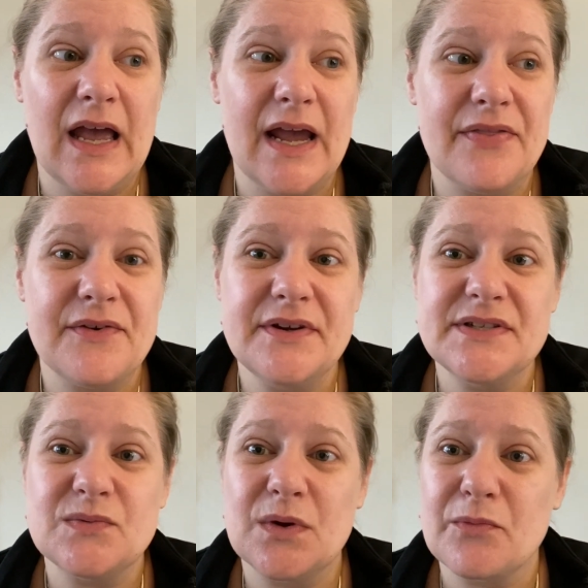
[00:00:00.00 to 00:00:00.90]
And there
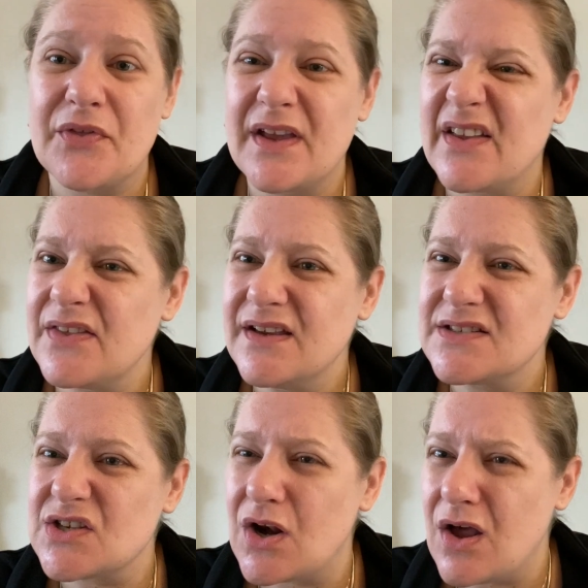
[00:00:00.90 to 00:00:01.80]
is one more thing. I think
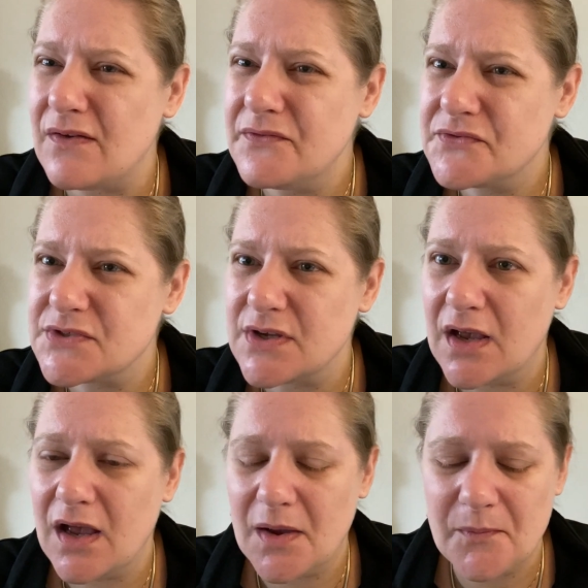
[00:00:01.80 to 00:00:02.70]
it's cloves
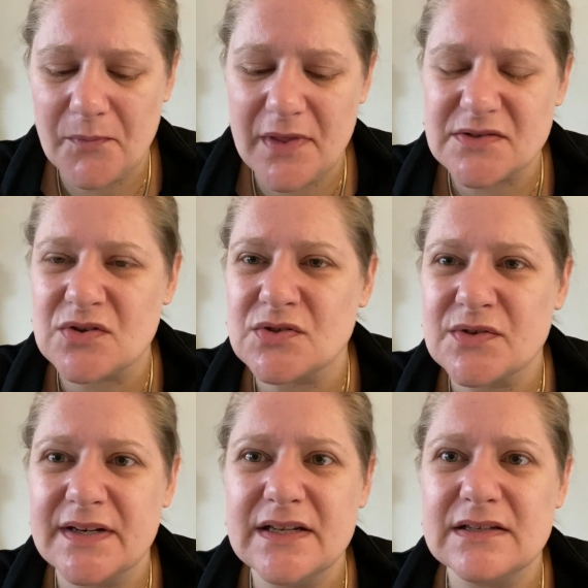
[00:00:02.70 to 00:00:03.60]
that's
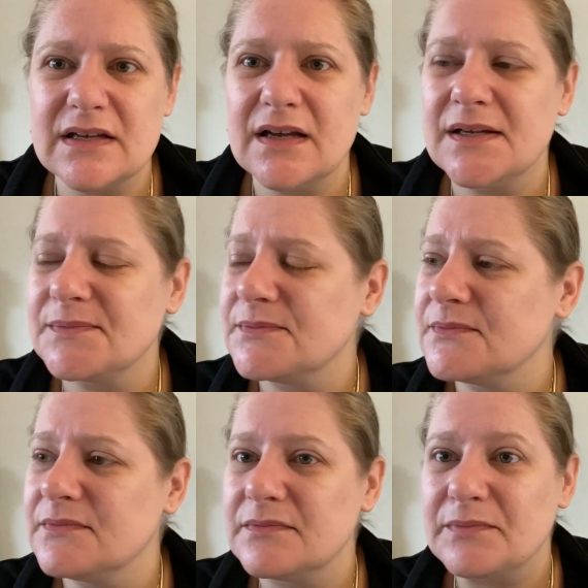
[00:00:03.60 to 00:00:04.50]
also in it. But
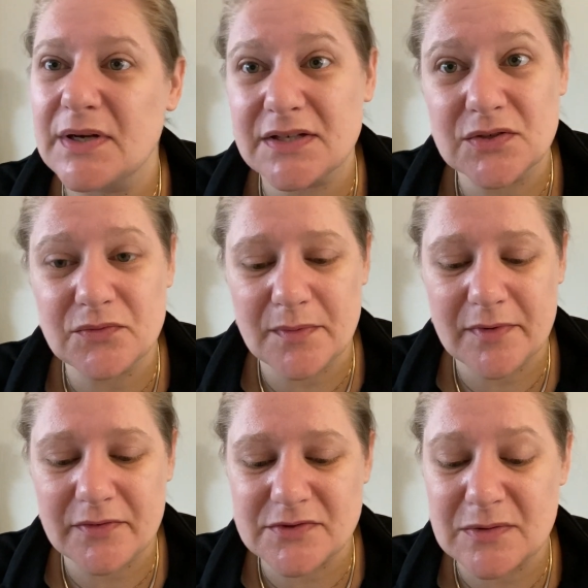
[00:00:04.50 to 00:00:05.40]
I don't remember
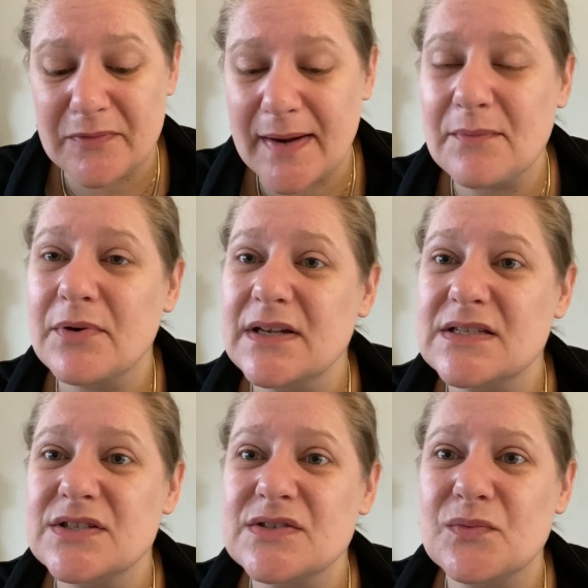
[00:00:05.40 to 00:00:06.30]
off the top of my mind. But
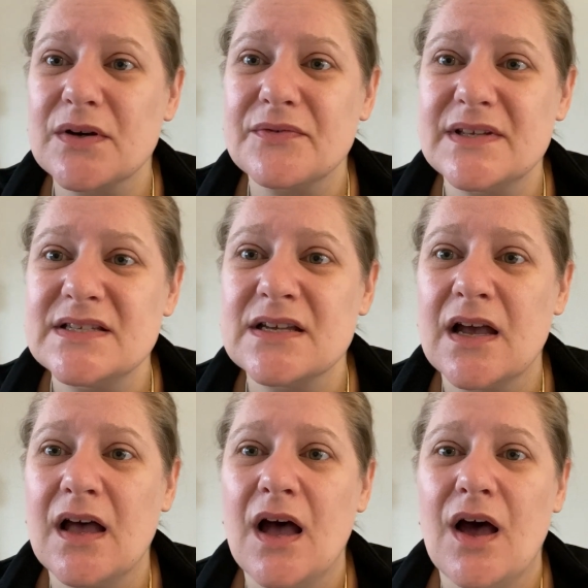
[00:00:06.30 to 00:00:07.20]
it's just one of these
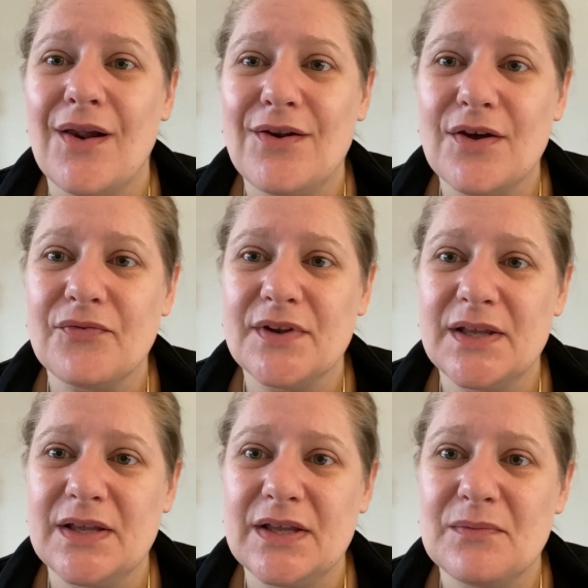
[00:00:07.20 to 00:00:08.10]

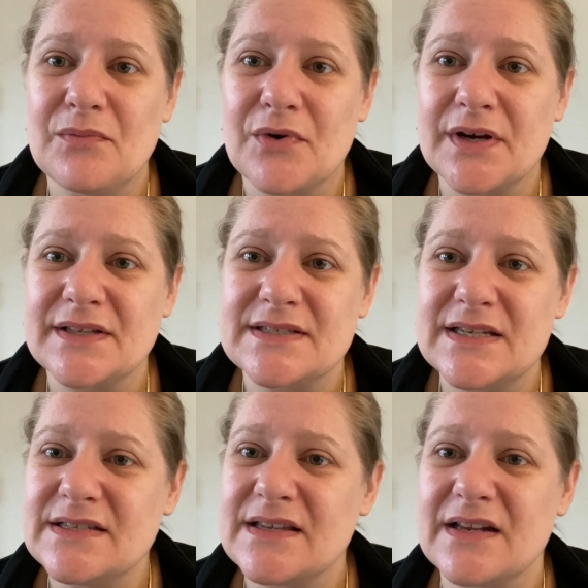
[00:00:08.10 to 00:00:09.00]
lovely morning
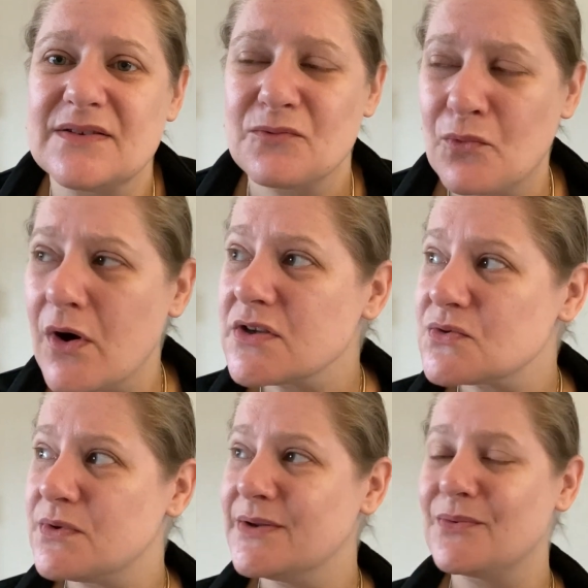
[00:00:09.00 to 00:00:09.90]
teas that
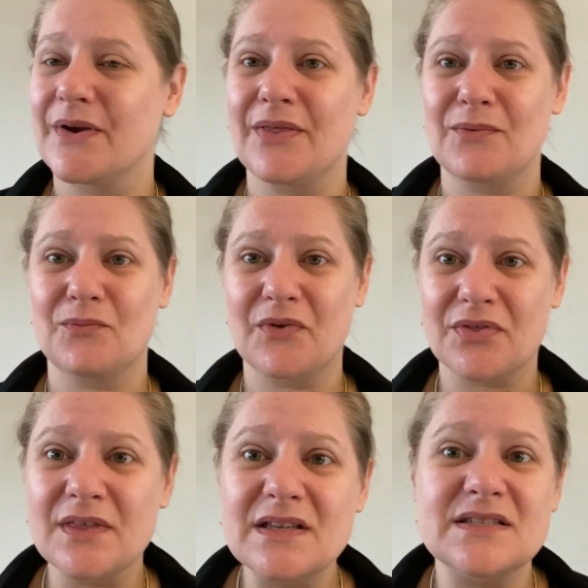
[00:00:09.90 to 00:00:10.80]
works really well
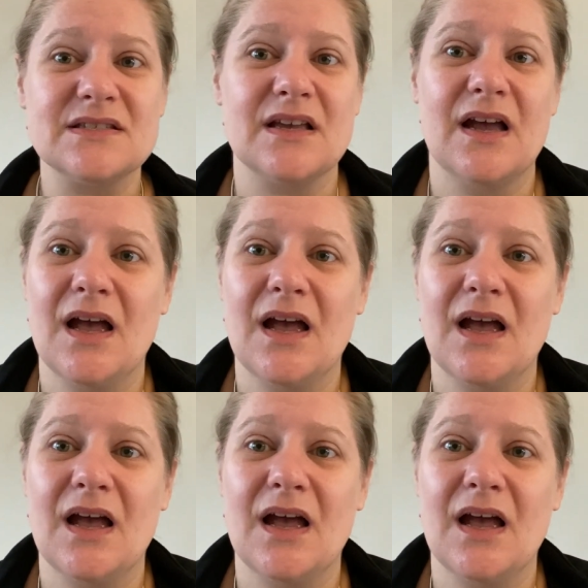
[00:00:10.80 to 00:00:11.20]
with this